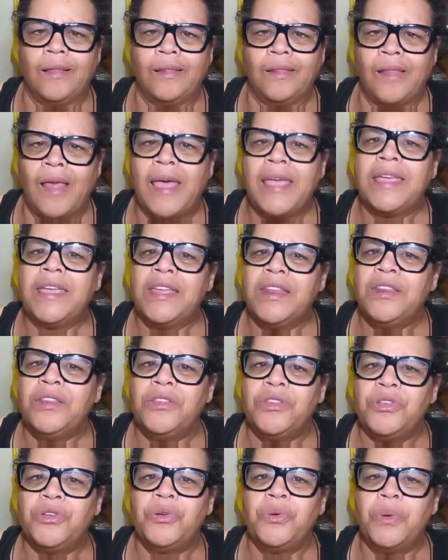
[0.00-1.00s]

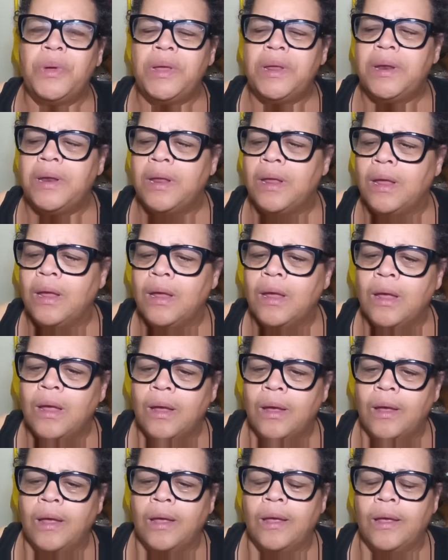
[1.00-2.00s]
likened to it.
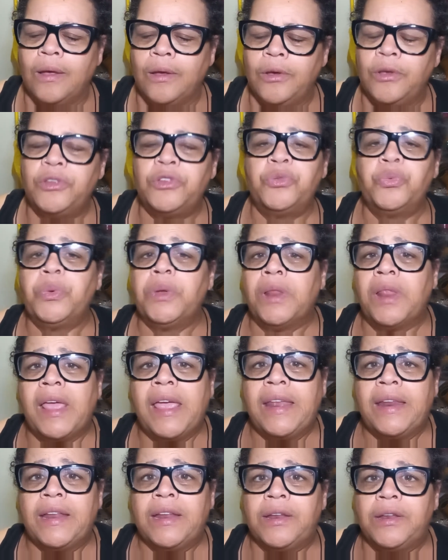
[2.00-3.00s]
It's
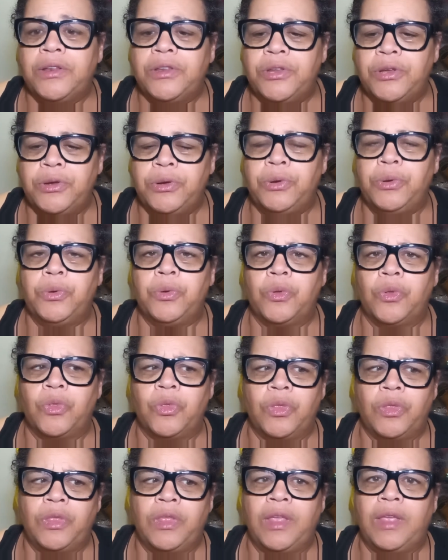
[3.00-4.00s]
related
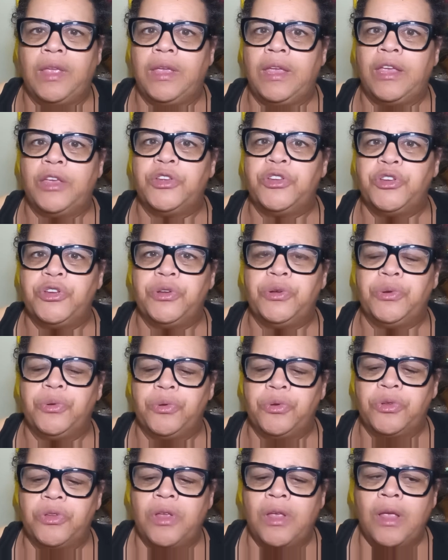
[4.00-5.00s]
to the
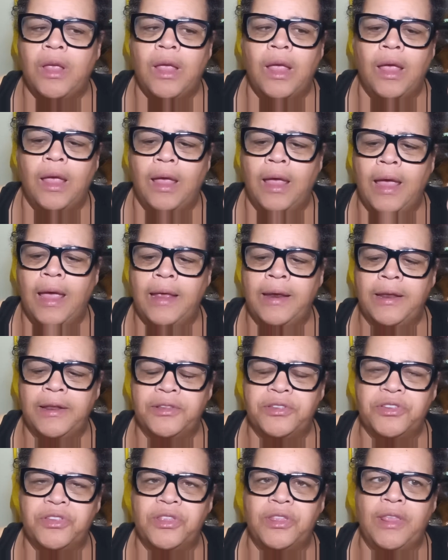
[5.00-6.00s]
issues, and
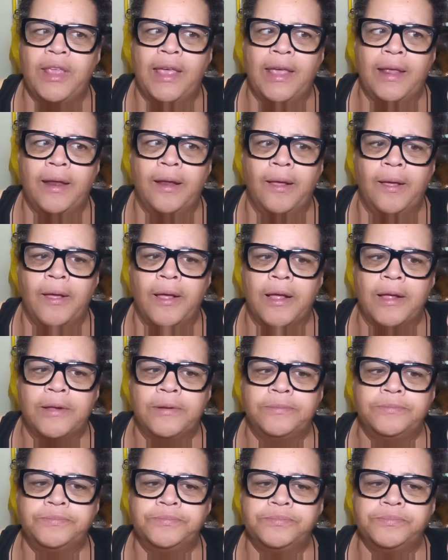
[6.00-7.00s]
it's
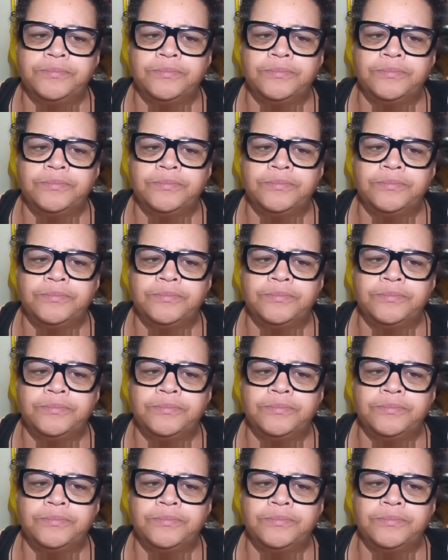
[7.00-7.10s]
that